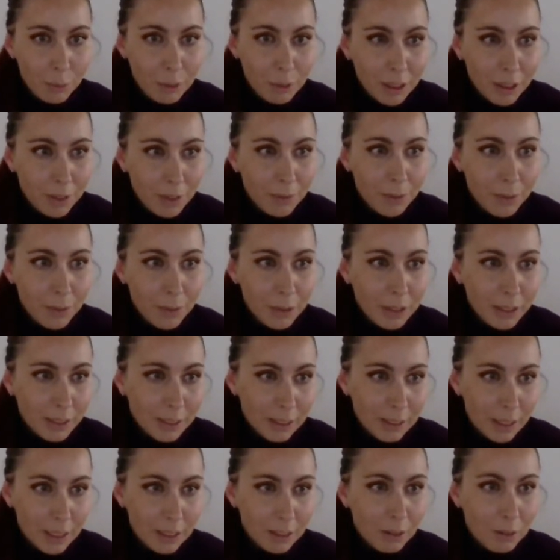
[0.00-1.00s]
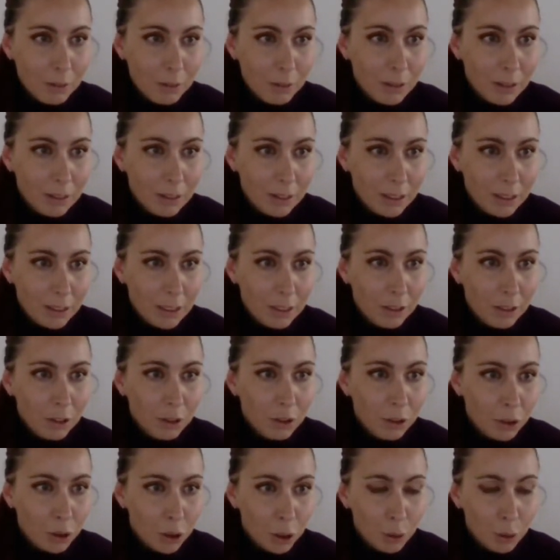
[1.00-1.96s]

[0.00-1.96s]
with differing ties to the states,